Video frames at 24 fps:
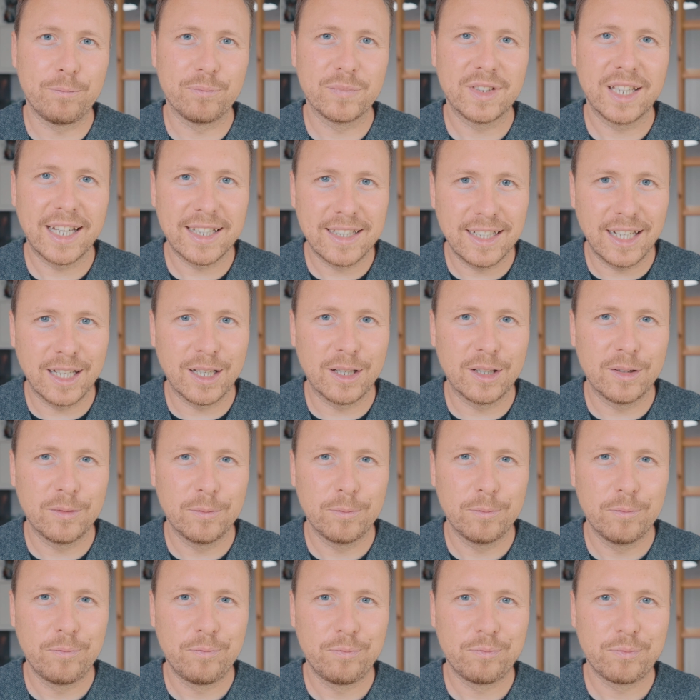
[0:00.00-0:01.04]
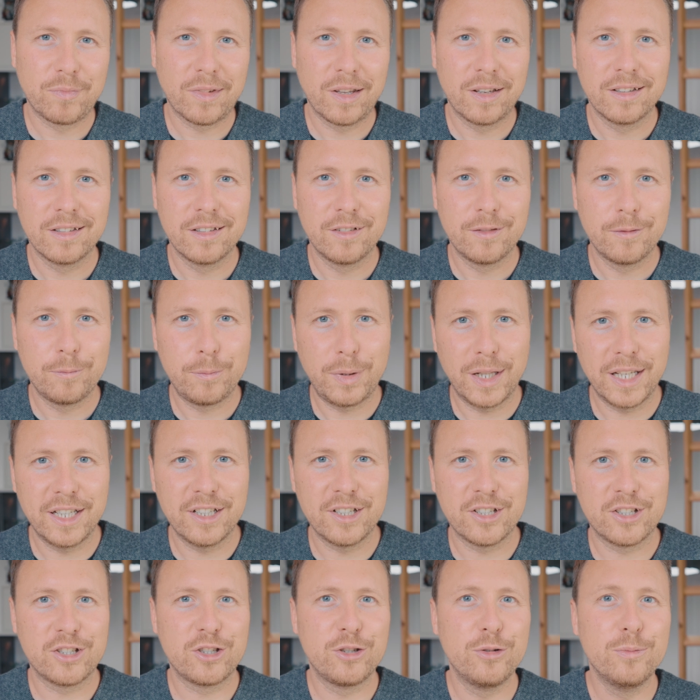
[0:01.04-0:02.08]
Getting
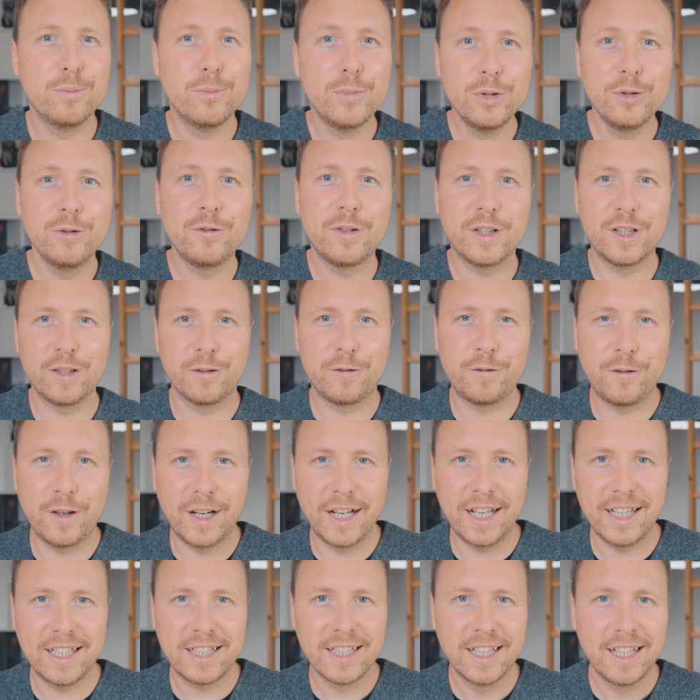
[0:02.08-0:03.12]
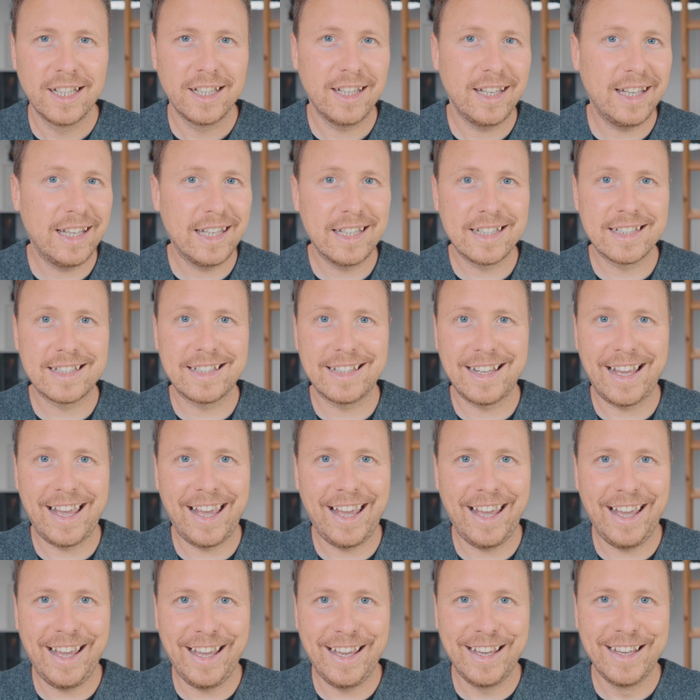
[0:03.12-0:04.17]
players to move in a fight is
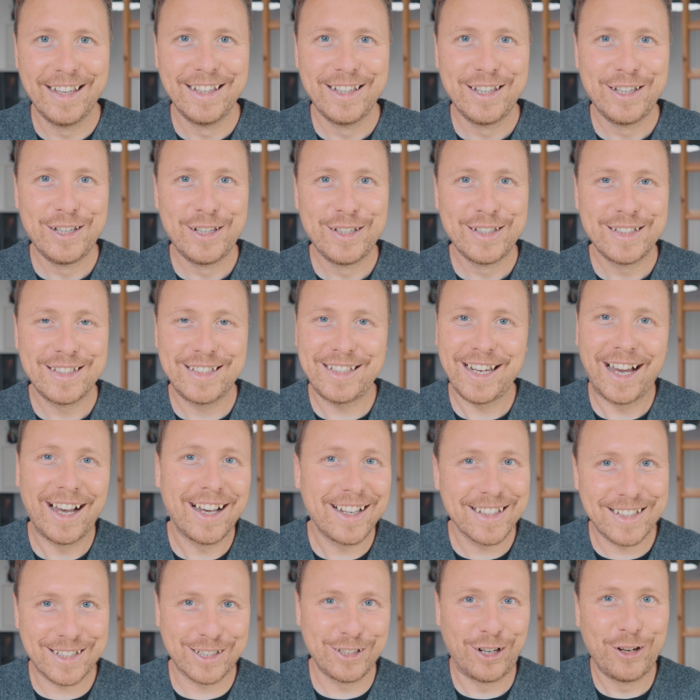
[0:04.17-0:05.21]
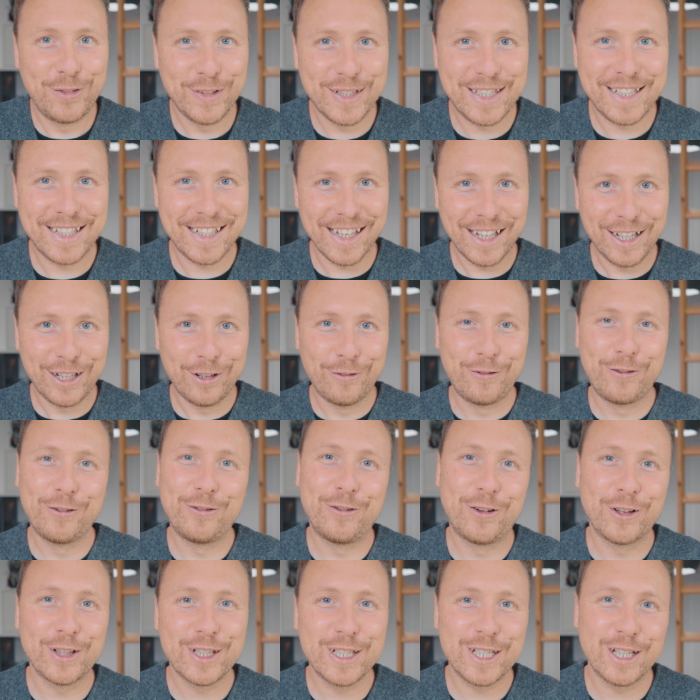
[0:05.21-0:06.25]
a task of itself
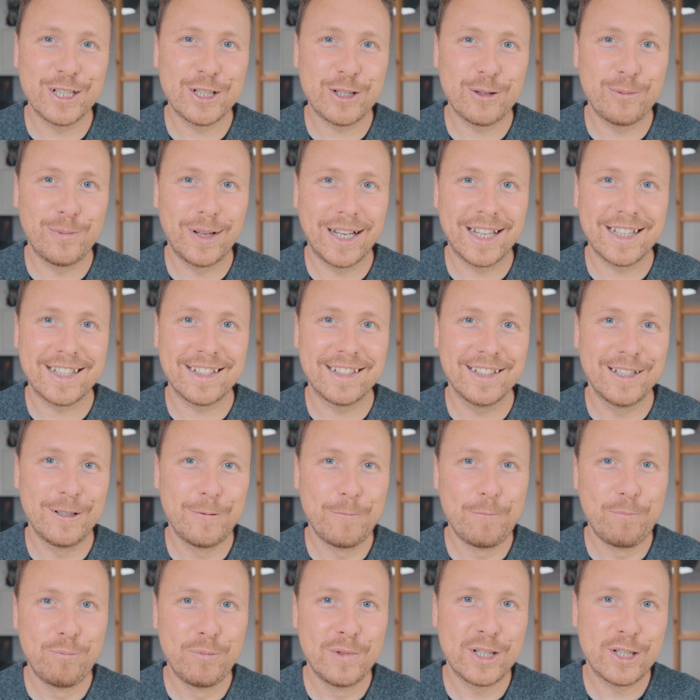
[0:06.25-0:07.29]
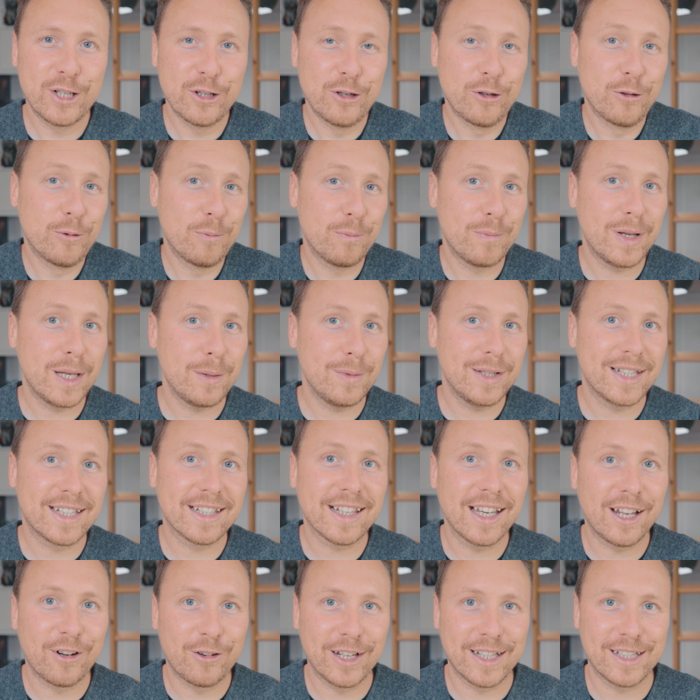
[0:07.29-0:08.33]
for the Dungeon Master, so maybe
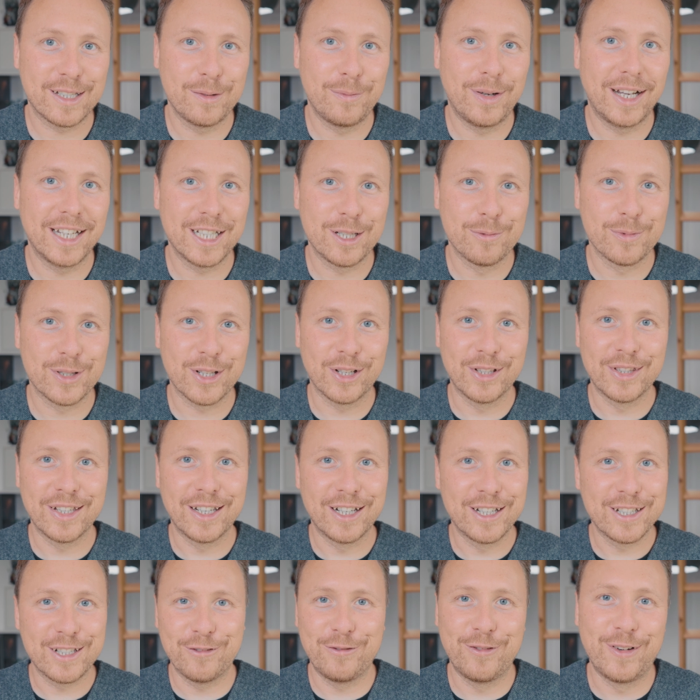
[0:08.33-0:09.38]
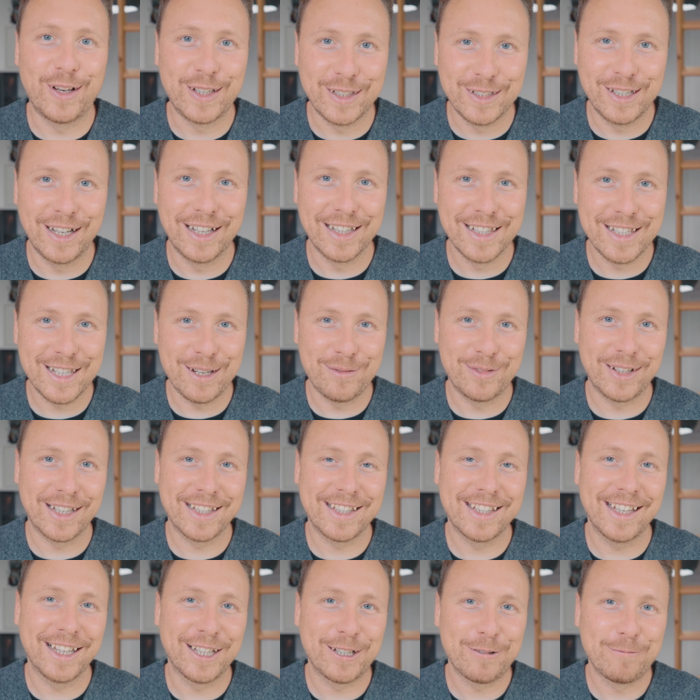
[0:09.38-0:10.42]
scattering some items on there is a fun concept, I
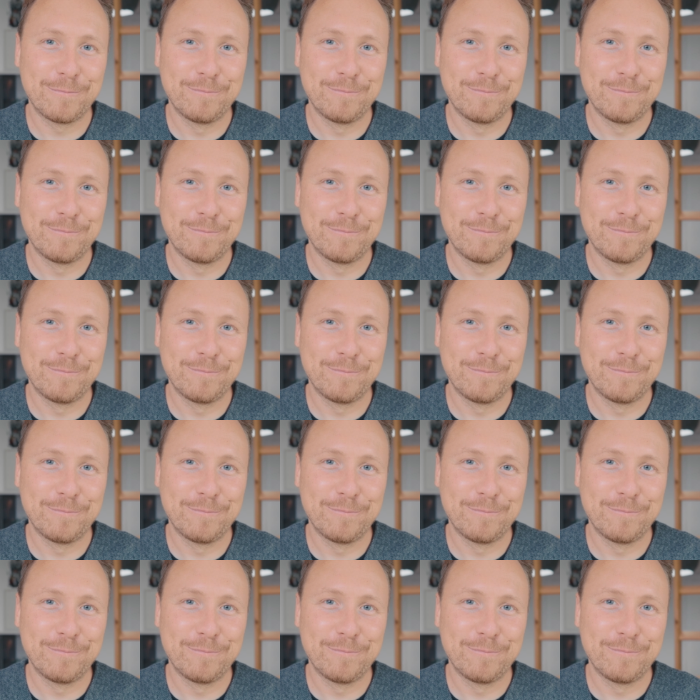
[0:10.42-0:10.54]
think.